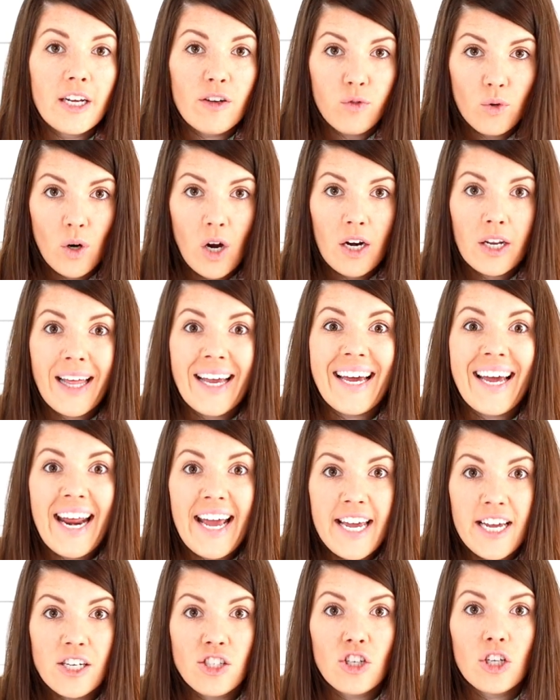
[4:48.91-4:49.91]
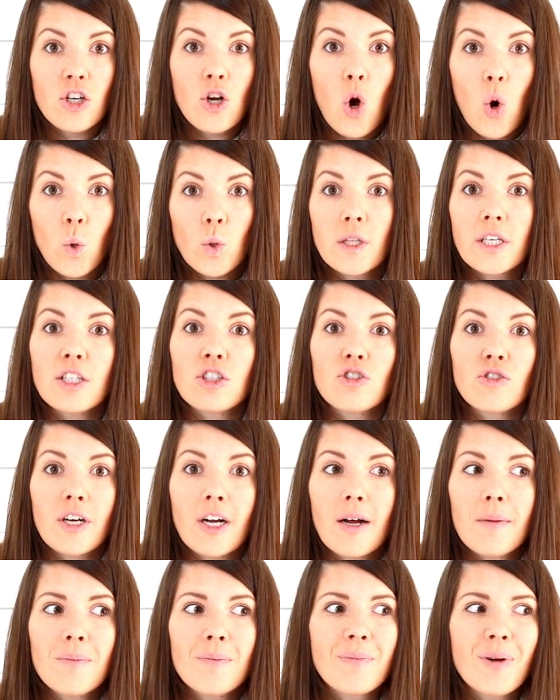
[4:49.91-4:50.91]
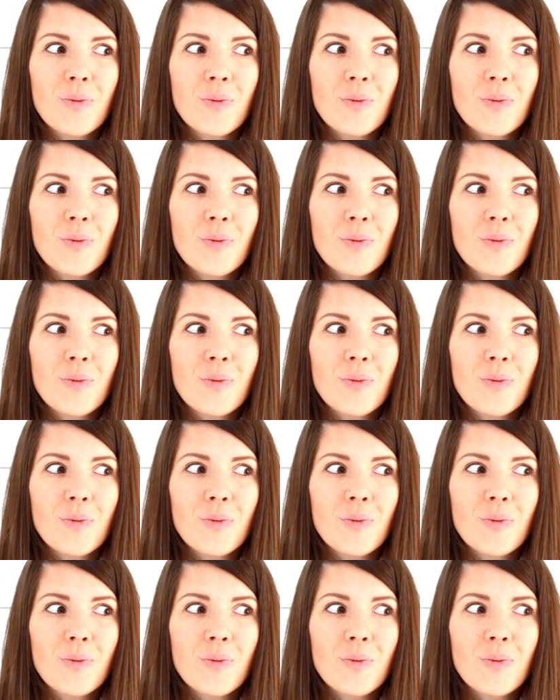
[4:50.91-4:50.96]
if we're on like an agent only trip,